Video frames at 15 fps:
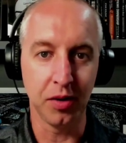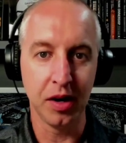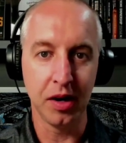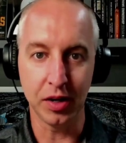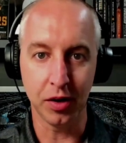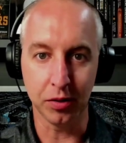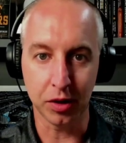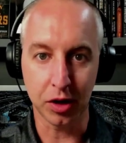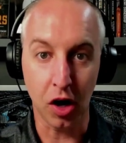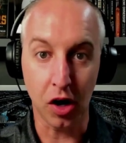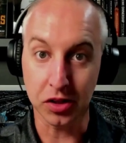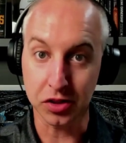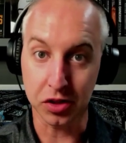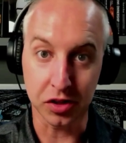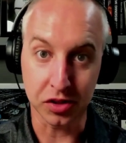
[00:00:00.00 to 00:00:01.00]
we don't
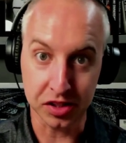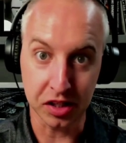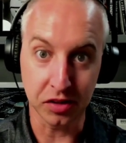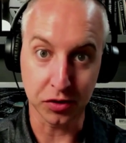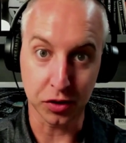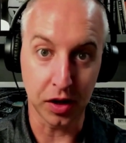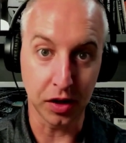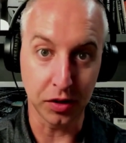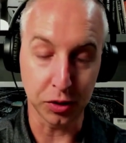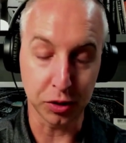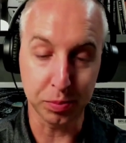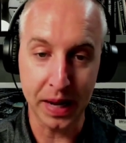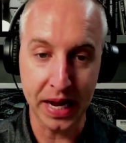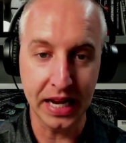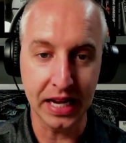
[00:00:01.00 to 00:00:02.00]
cause ourselves or
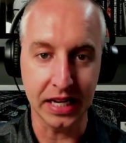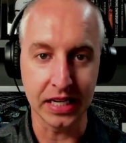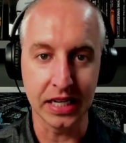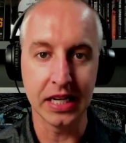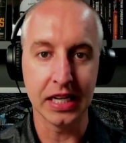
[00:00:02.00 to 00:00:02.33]
others pain.